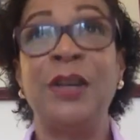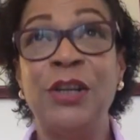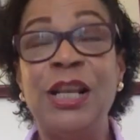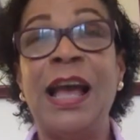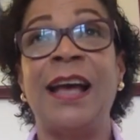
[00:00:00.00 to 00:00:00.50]

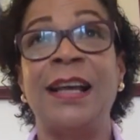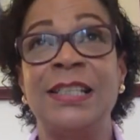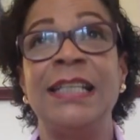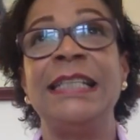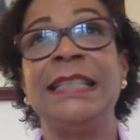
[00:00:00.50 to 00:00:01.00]
could
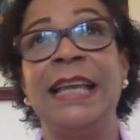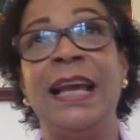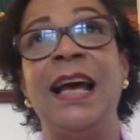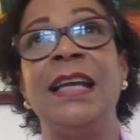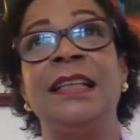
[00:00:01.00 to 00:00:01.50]
actually say
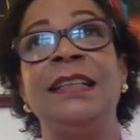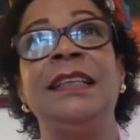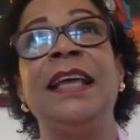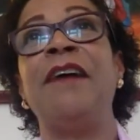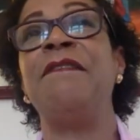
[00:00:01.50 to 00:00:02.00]

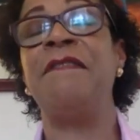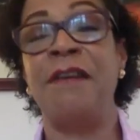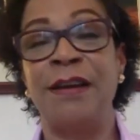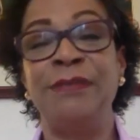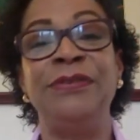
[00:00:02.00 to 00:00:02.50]
there are
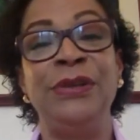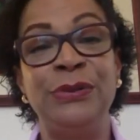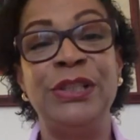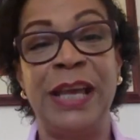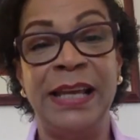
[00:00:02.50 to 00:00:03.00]
very
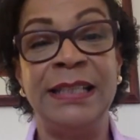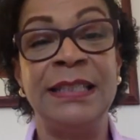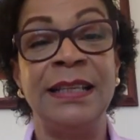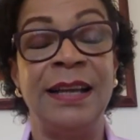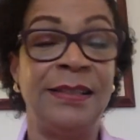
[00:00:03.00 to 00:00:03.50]
few
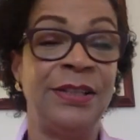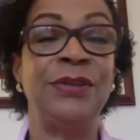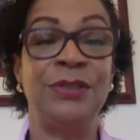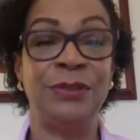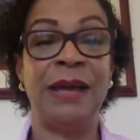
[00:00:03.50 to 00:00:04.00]
days that I
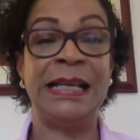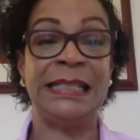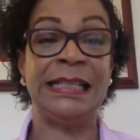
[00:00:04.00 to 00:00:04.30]
don't do ND.